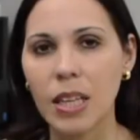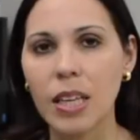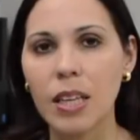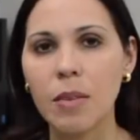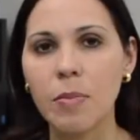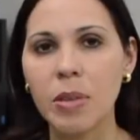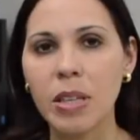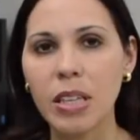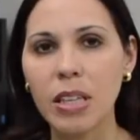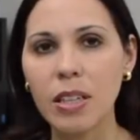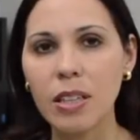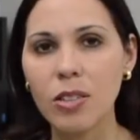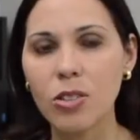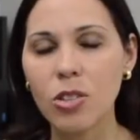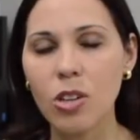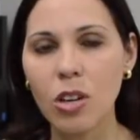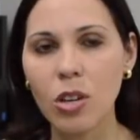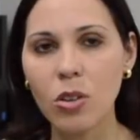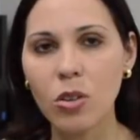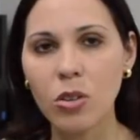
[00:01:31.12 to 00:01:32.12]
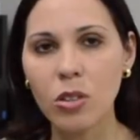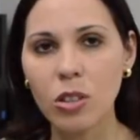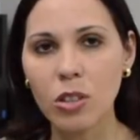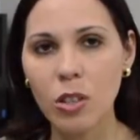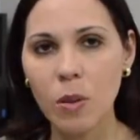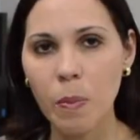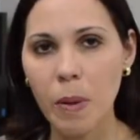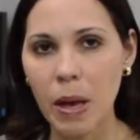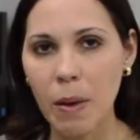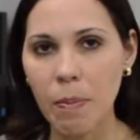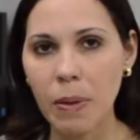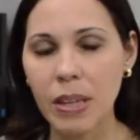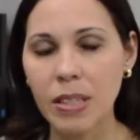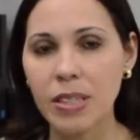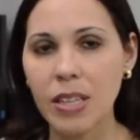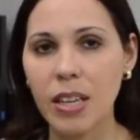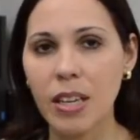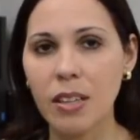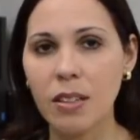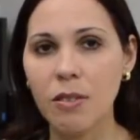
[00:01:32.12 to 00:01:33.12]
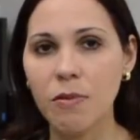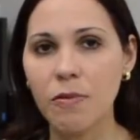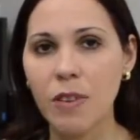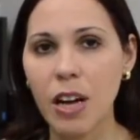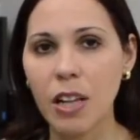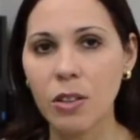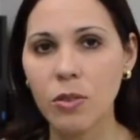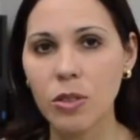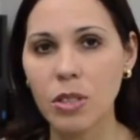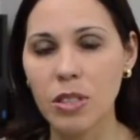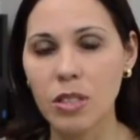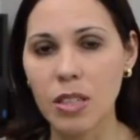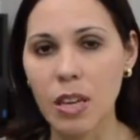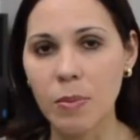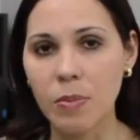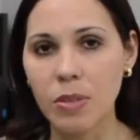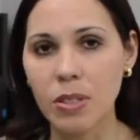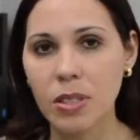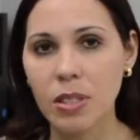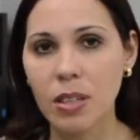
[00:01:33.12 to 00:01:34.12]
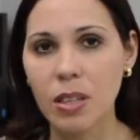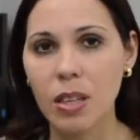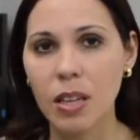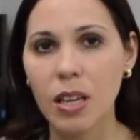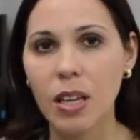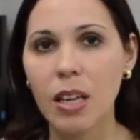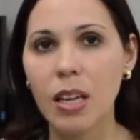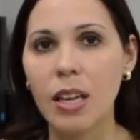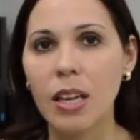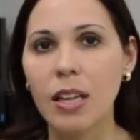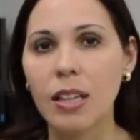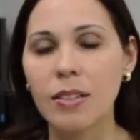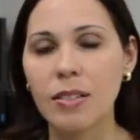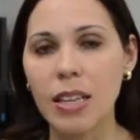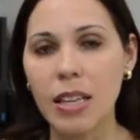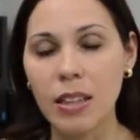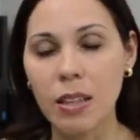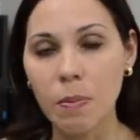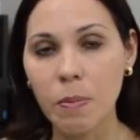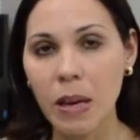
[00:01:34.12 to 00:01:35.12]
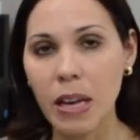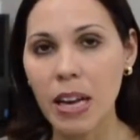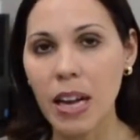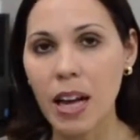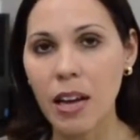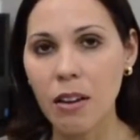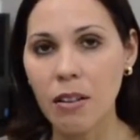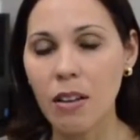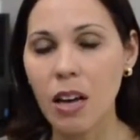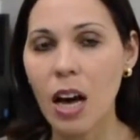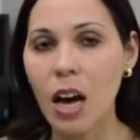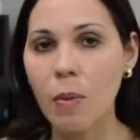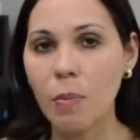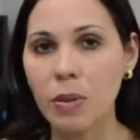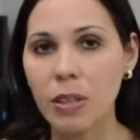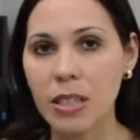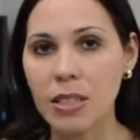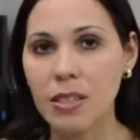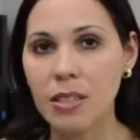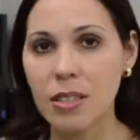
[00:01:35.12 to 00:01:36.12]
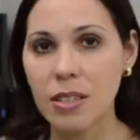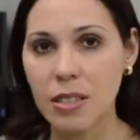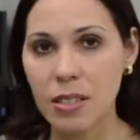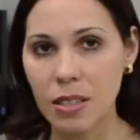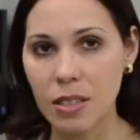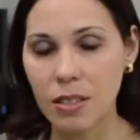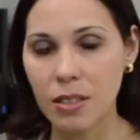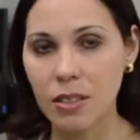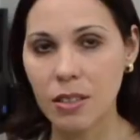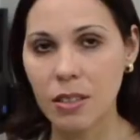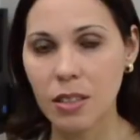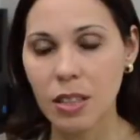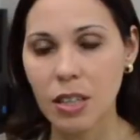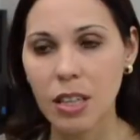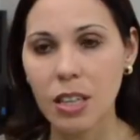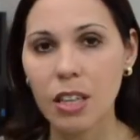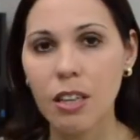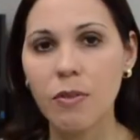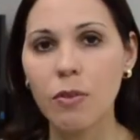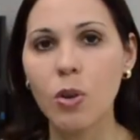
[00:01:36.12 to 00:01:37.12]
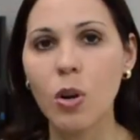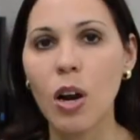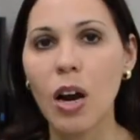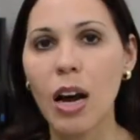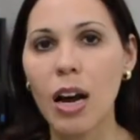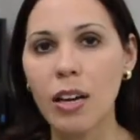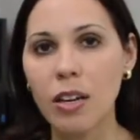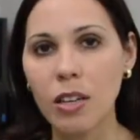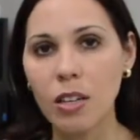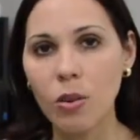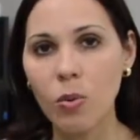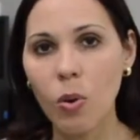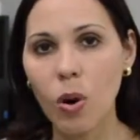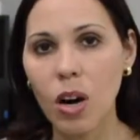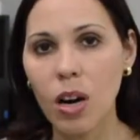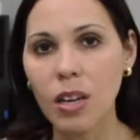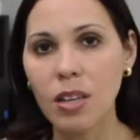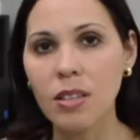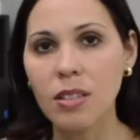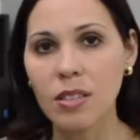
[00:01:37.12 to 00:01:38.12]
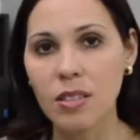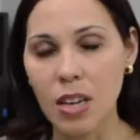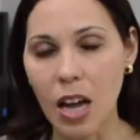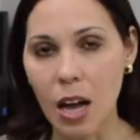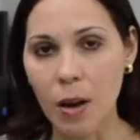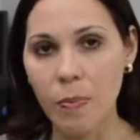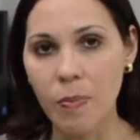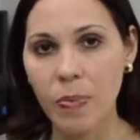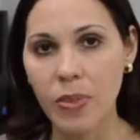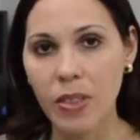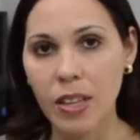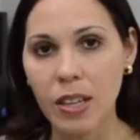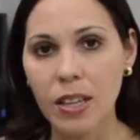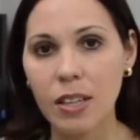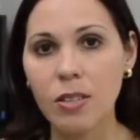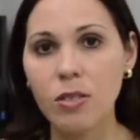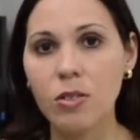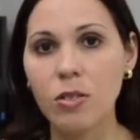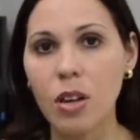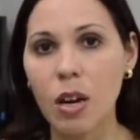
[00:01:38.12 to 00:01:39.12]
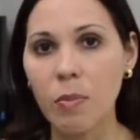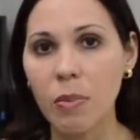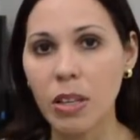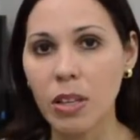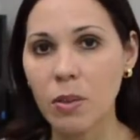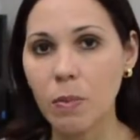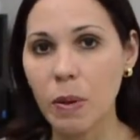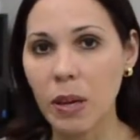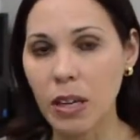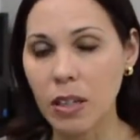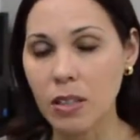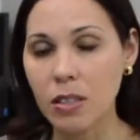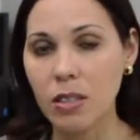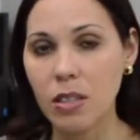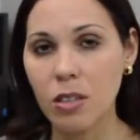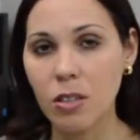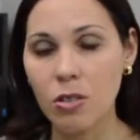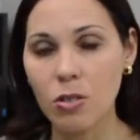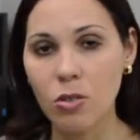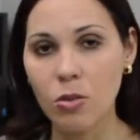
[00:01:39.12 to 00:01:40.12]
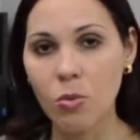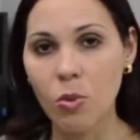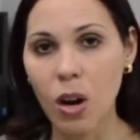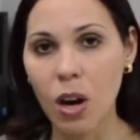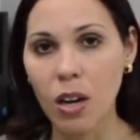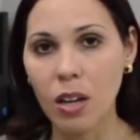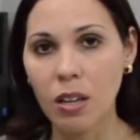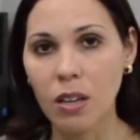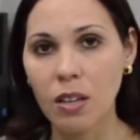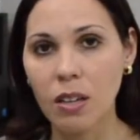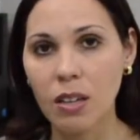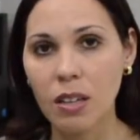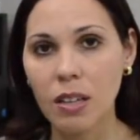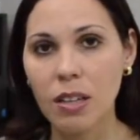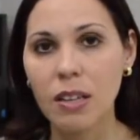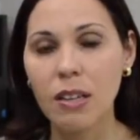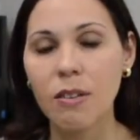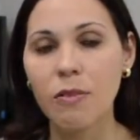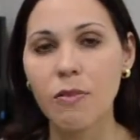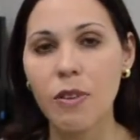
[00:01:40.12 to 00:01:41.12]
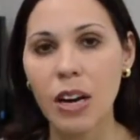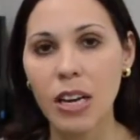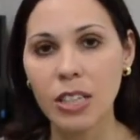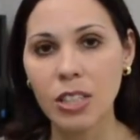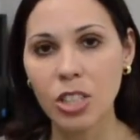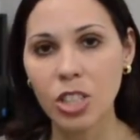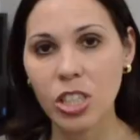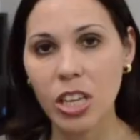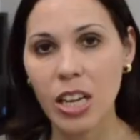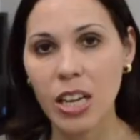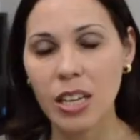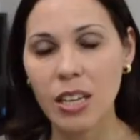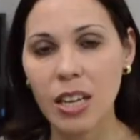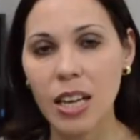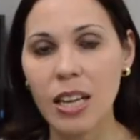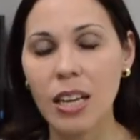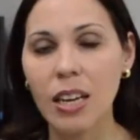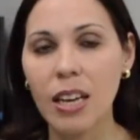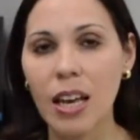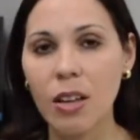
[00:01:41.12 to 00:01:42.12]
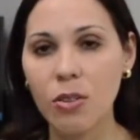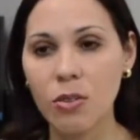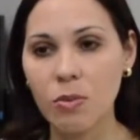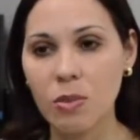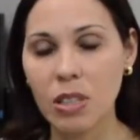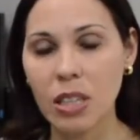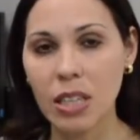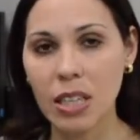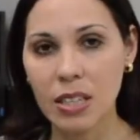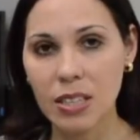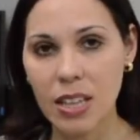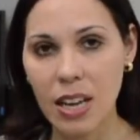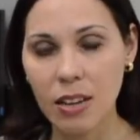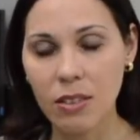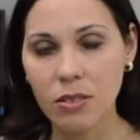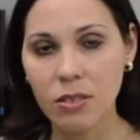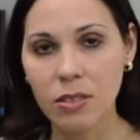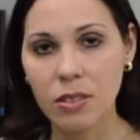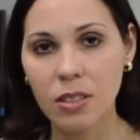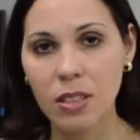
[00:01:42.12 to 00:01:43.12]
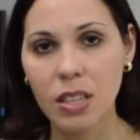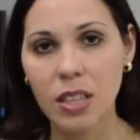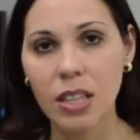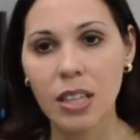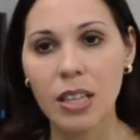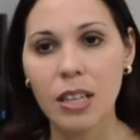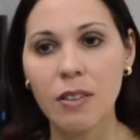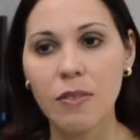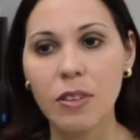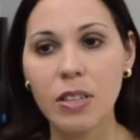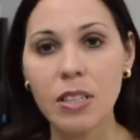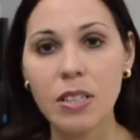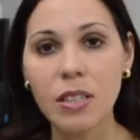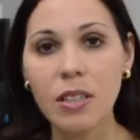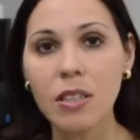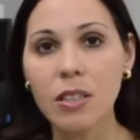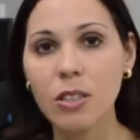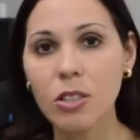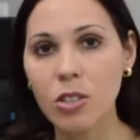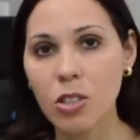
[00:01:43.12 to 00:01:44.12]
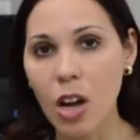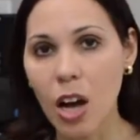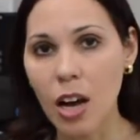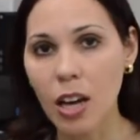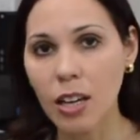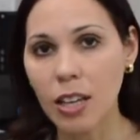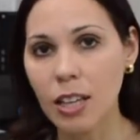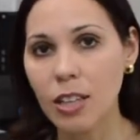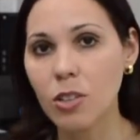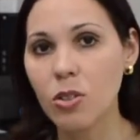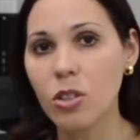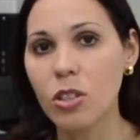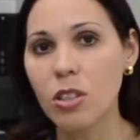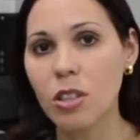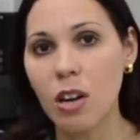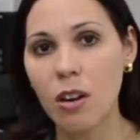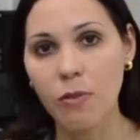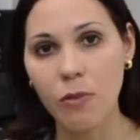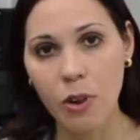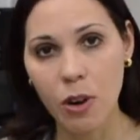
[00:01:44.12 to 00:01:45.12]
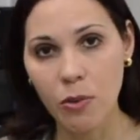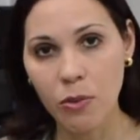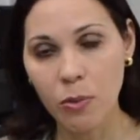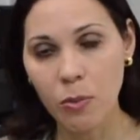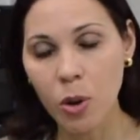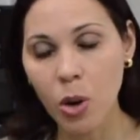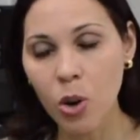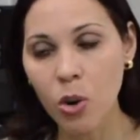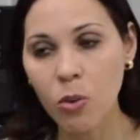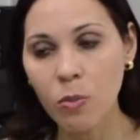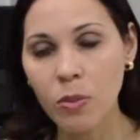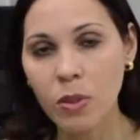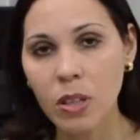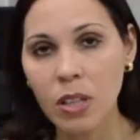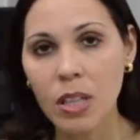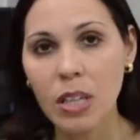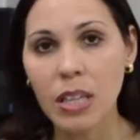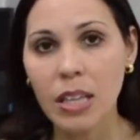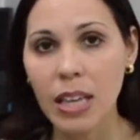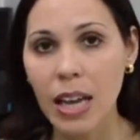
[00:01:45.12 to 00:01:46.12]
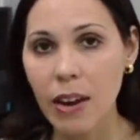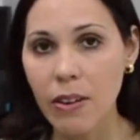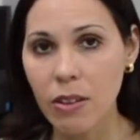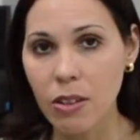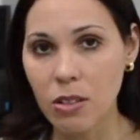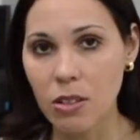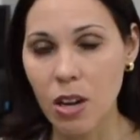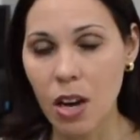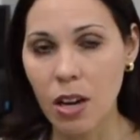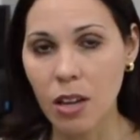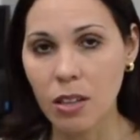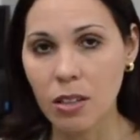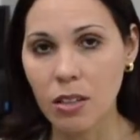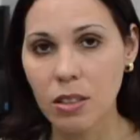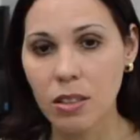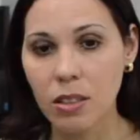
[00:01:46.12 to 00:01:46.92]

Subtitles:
Immediately start cooling your pet by taking the following steps. Take the pet out of the hot place it is in. If you are out on a walk, stop. Do not make your pet continue to walk. Find shade and allow them to lay down. If it is a little dog and you are not far from home, carry the dog.